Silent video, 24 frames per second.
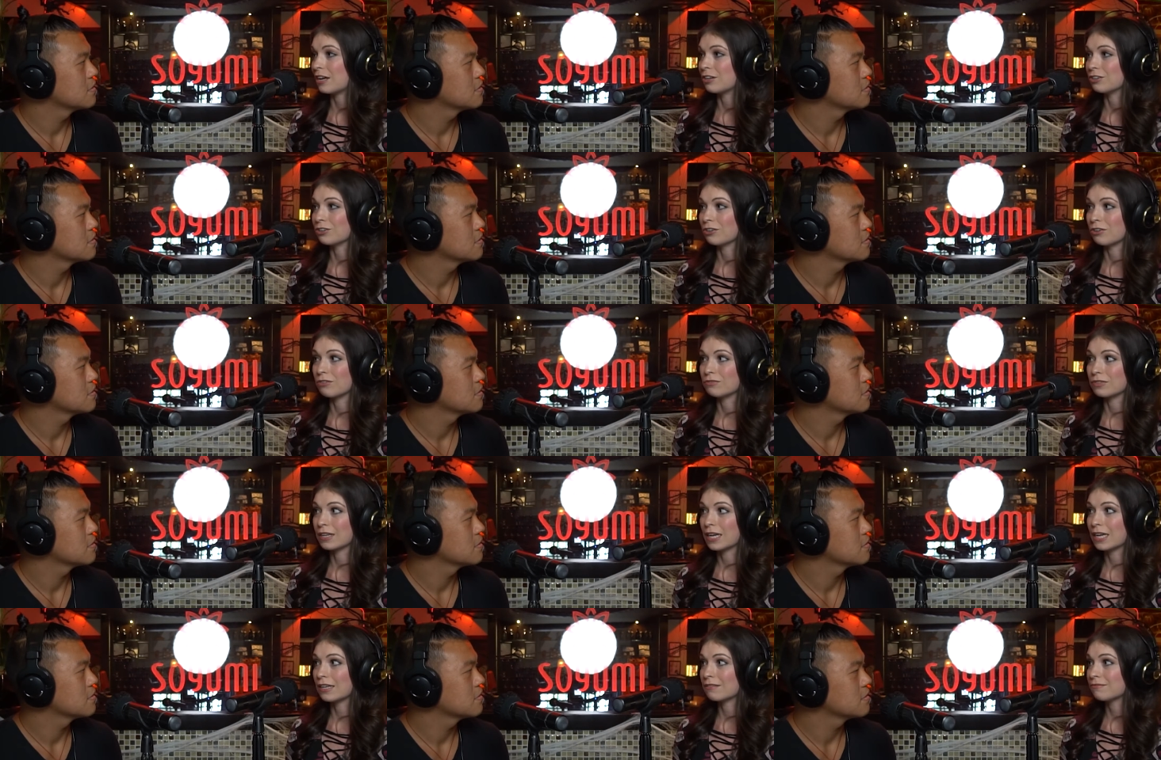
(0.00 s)
Speaker 1: in your
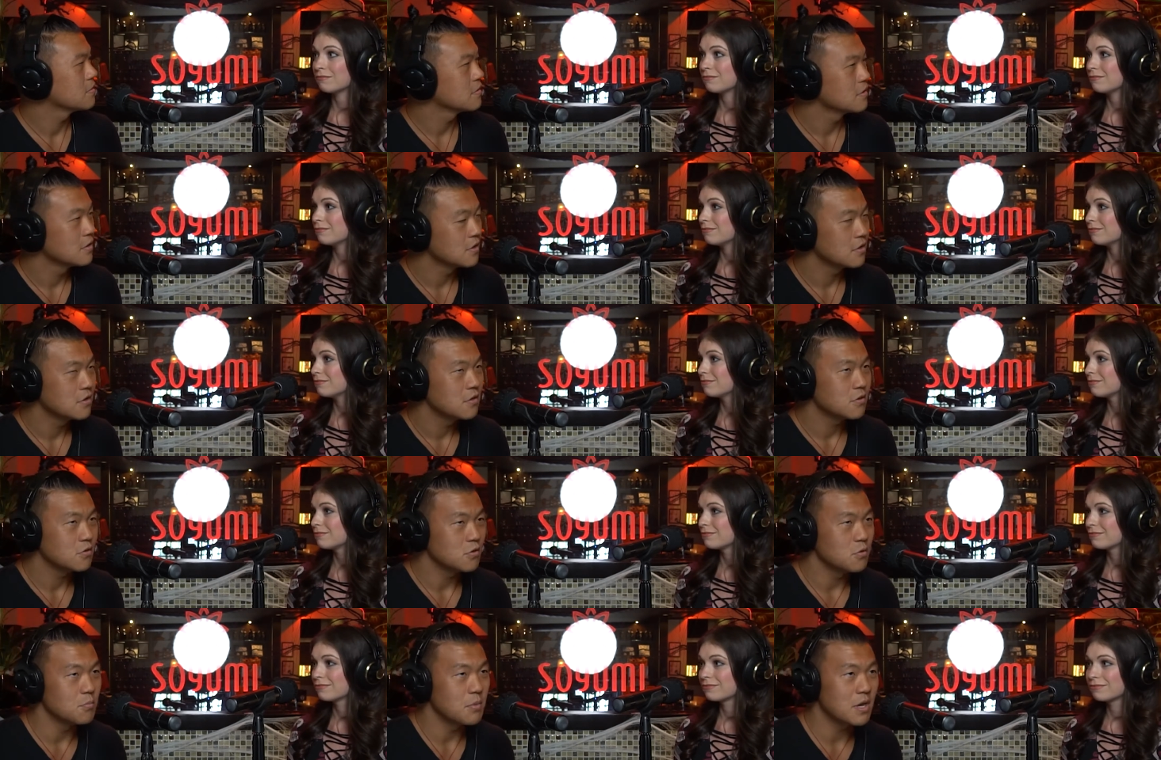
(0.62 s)
own lane.
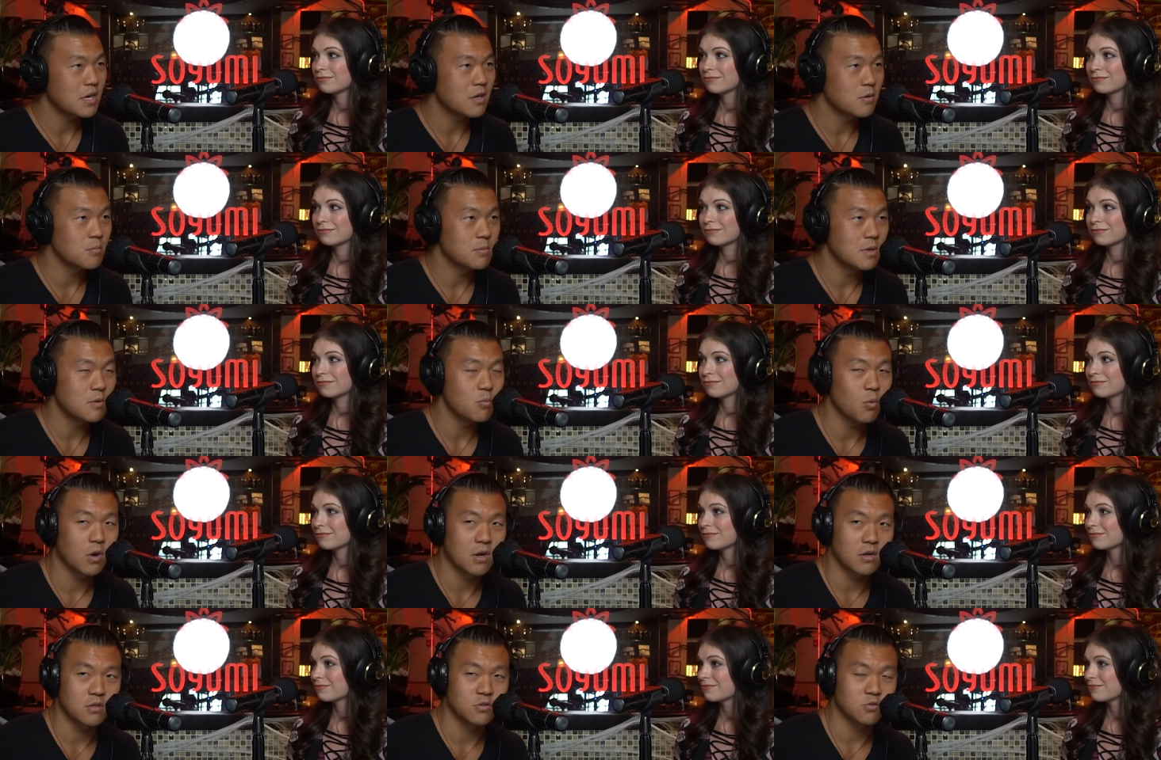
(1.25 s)
Speaker 2: You're making me
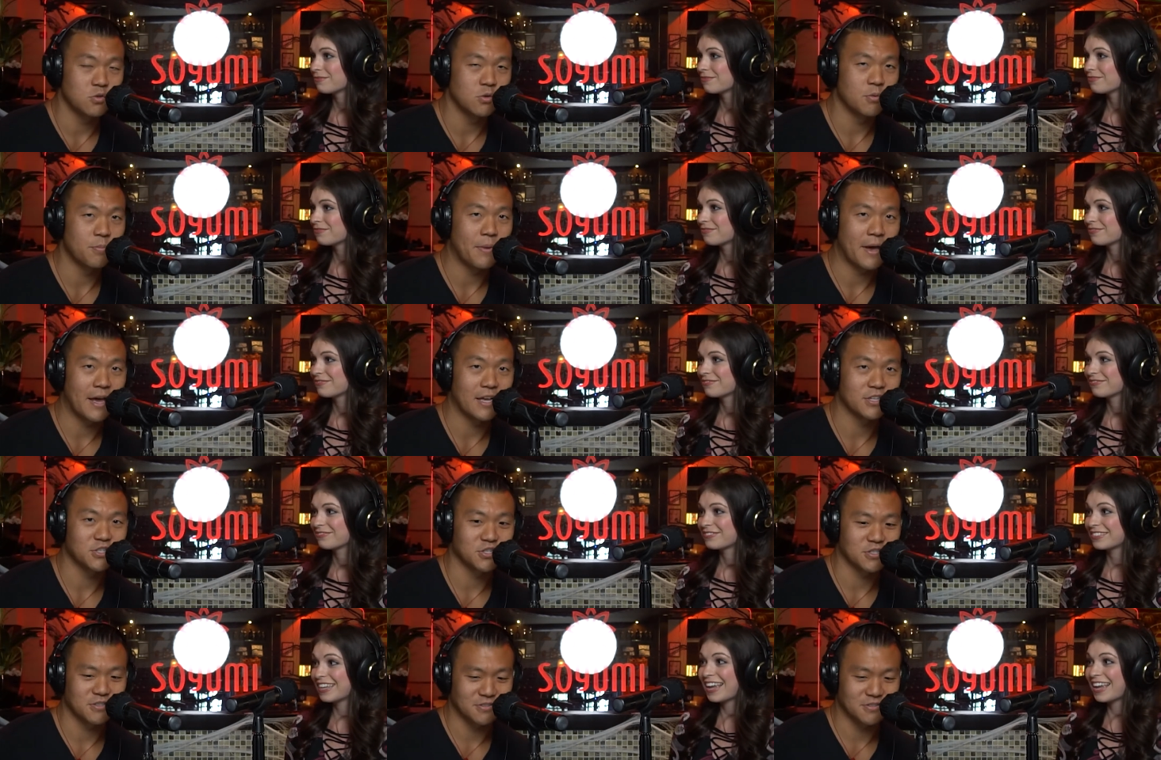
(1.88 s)
want to do a pageant.